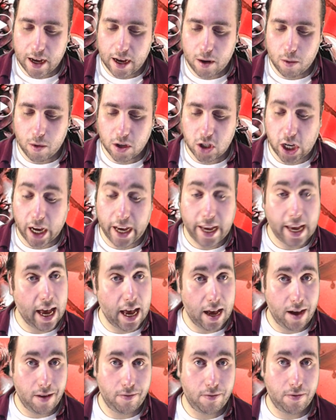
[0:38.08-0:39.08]
which I
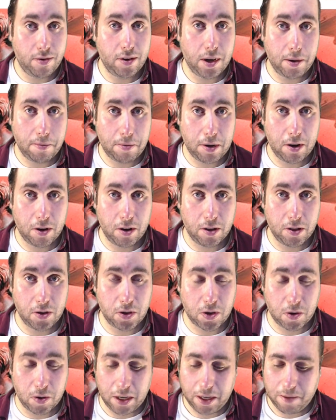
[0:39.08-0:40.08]
have up here on the
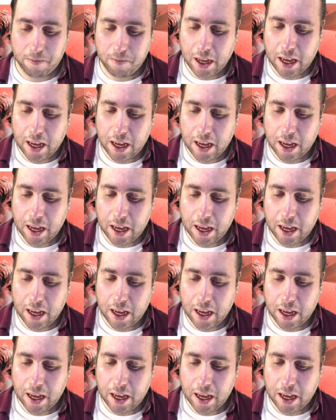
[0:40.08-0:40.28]
screen,